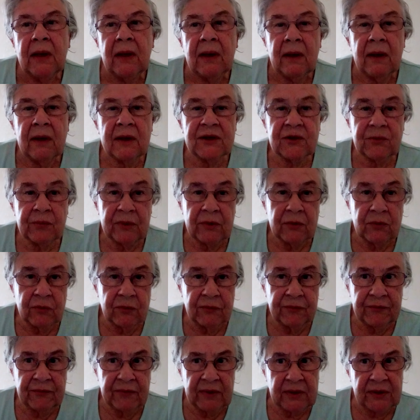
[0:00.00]
As with all
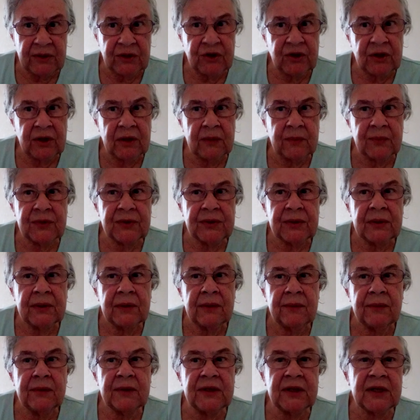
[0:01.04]
friendships,
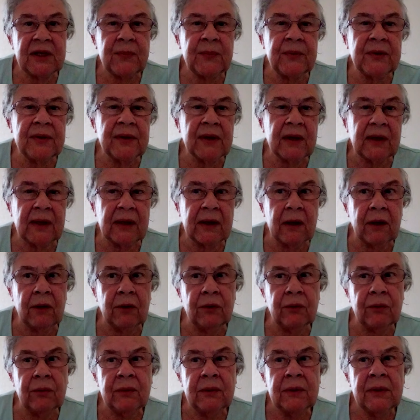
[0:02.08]
the deeper they
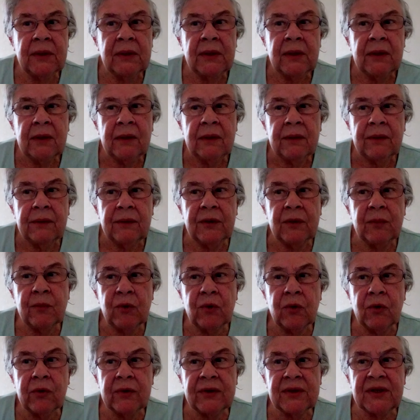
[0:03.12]
go, the
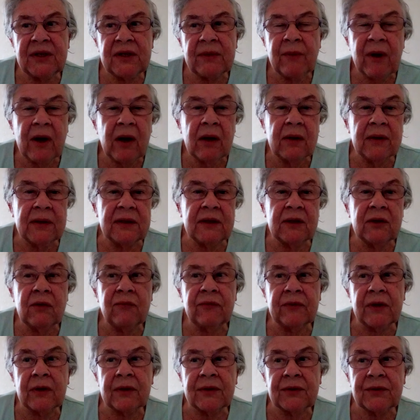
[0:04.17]
more is demanded of
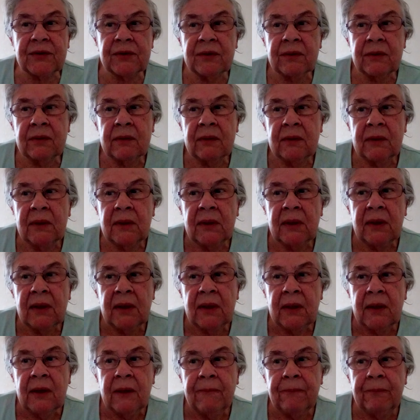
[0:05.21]
us.
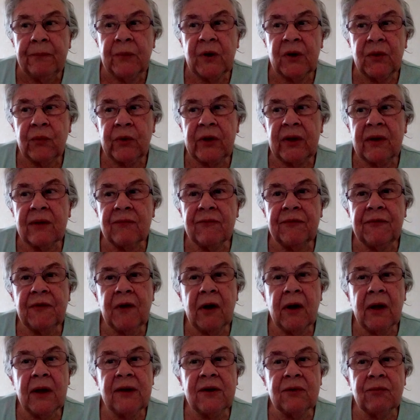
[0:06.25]
But we can
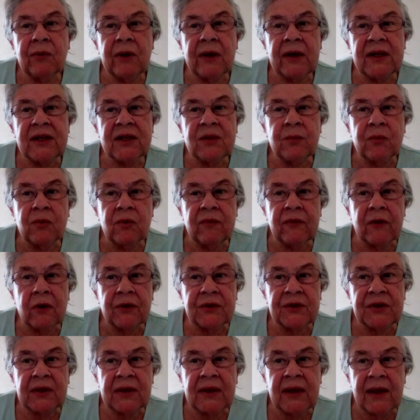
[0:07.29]
find a way to move on
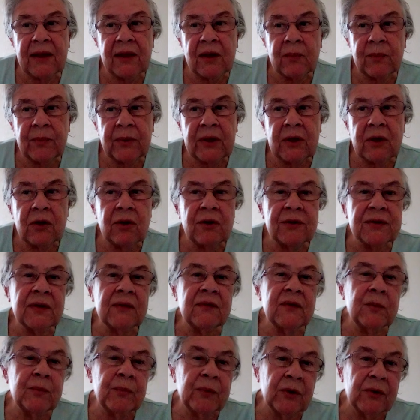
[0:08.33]
together because of
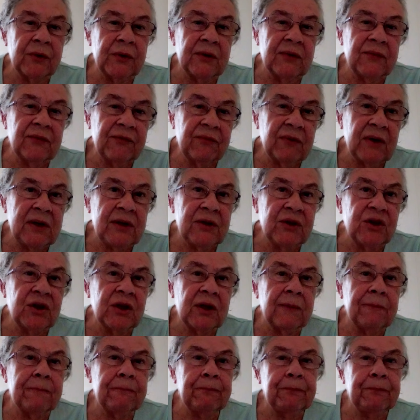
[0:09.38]
the bond of friendship.